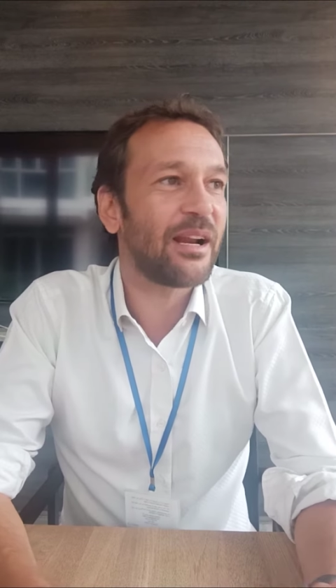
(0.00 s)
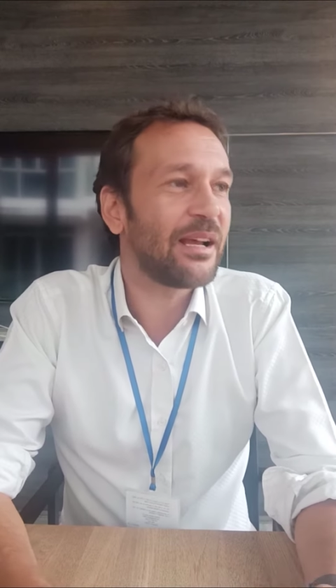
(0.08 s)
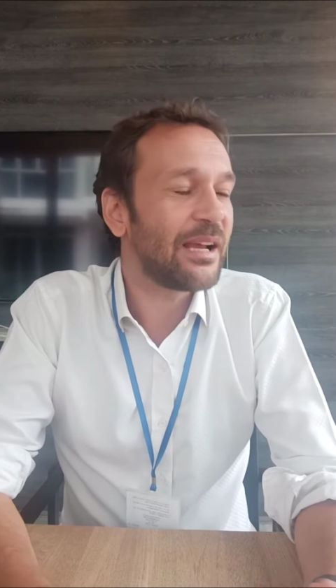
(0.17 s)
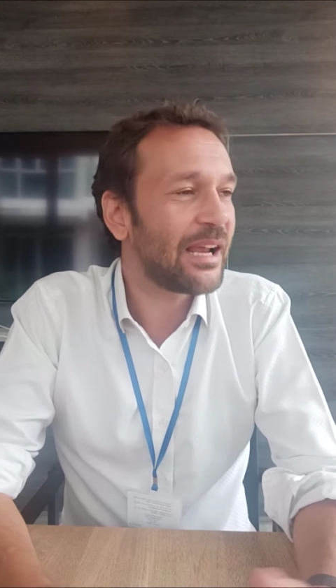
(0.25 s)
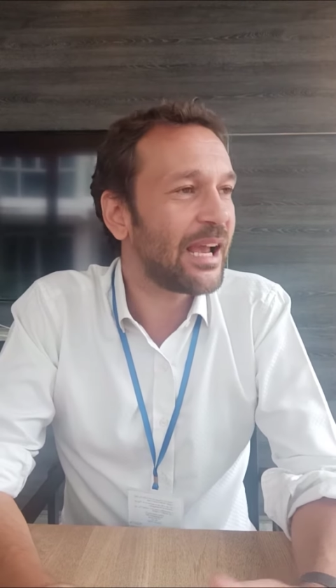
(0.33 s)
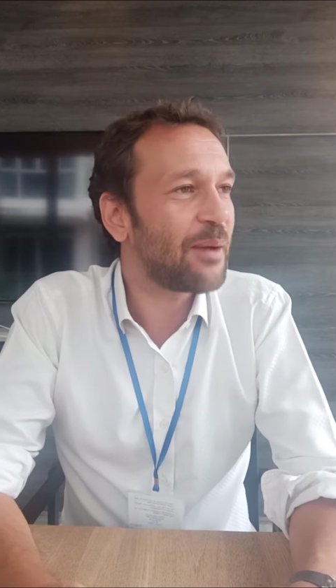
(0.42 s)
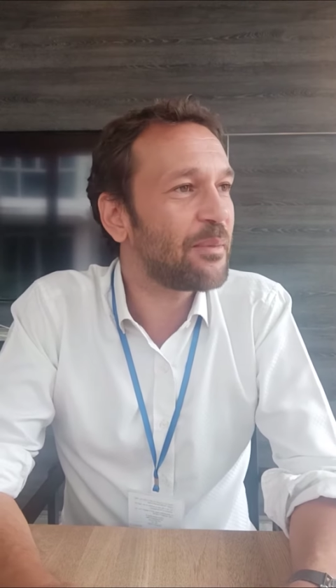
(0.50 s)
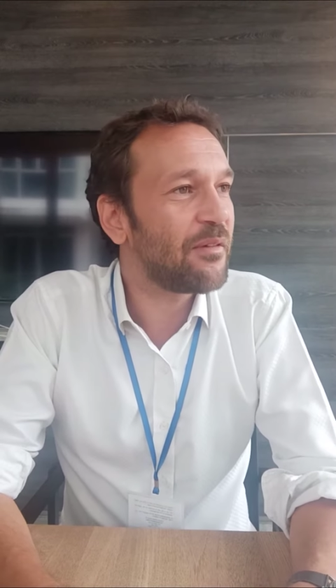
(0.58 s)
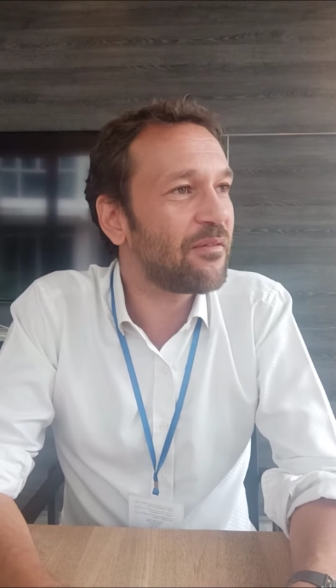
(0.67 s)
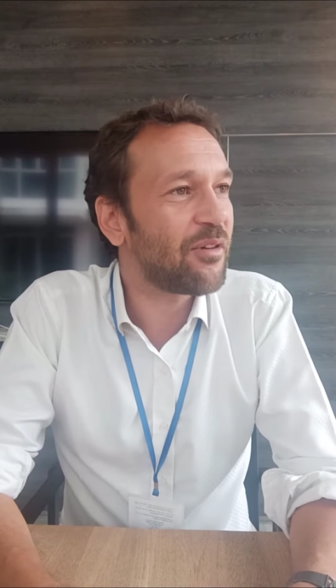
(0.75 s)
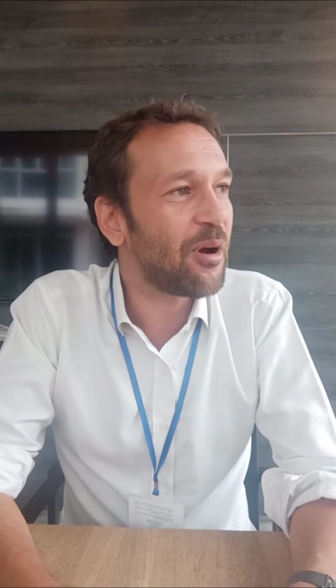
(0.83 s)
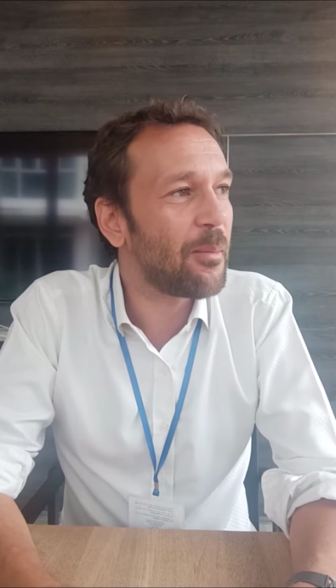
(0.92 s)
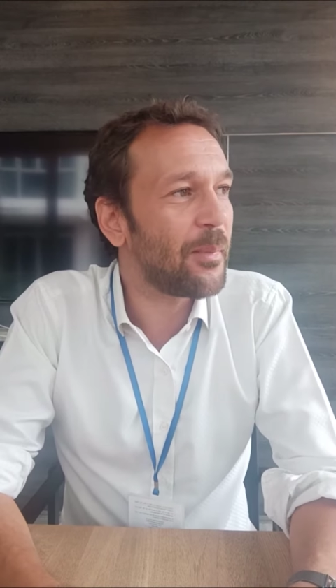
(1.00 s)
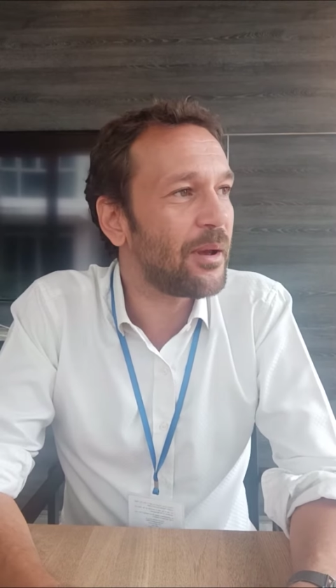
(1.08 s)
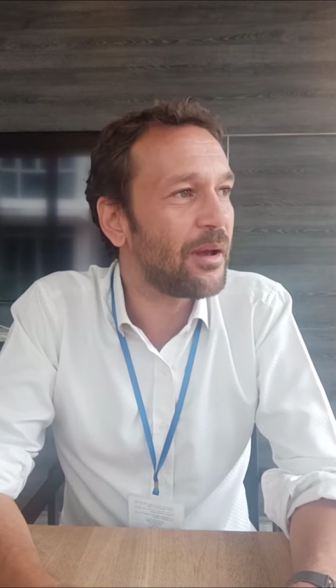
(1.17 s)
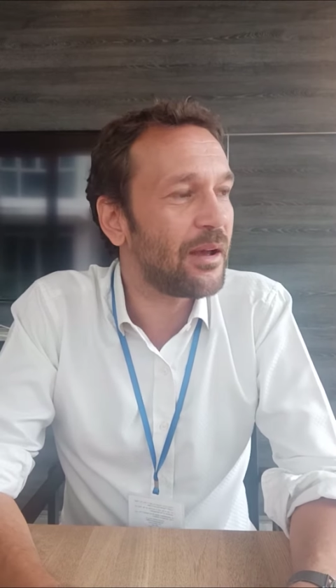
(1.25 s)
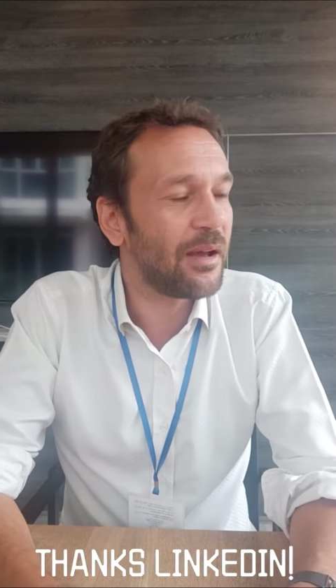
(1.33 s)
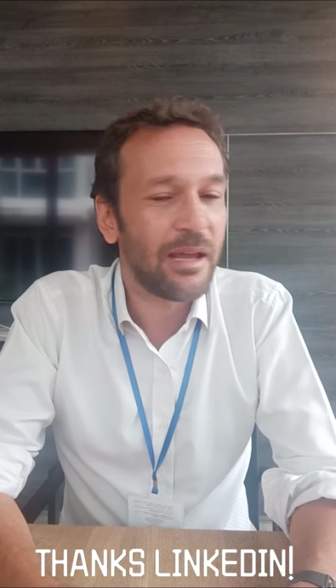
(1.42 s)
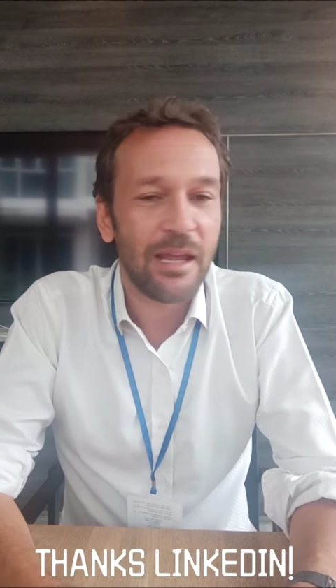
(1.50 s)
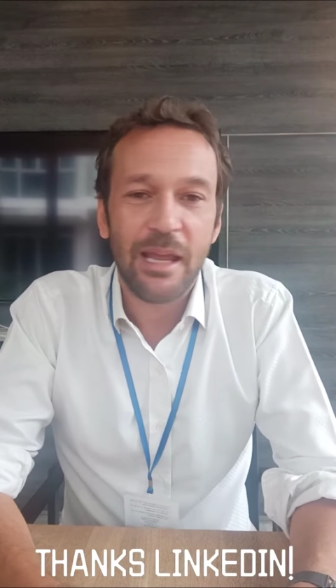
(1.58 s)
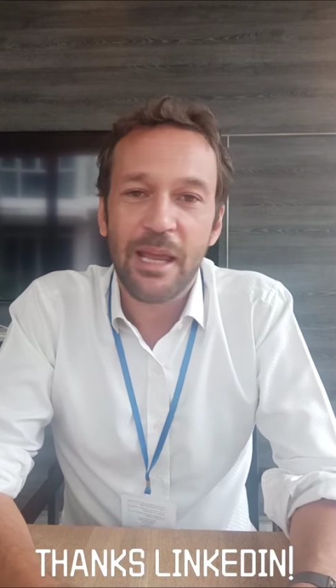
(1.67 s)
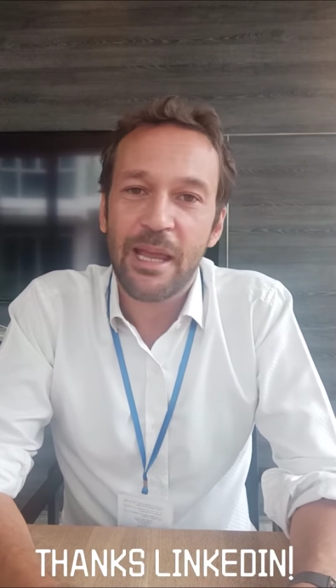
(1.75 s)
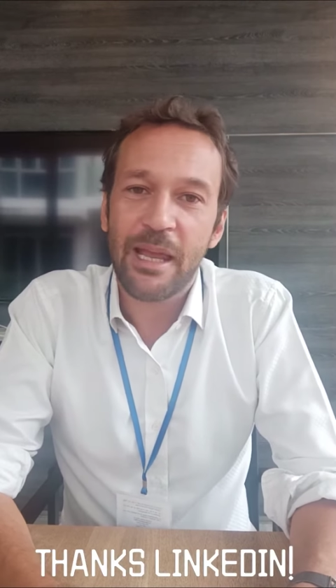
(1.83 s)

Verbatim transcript: coming from uh,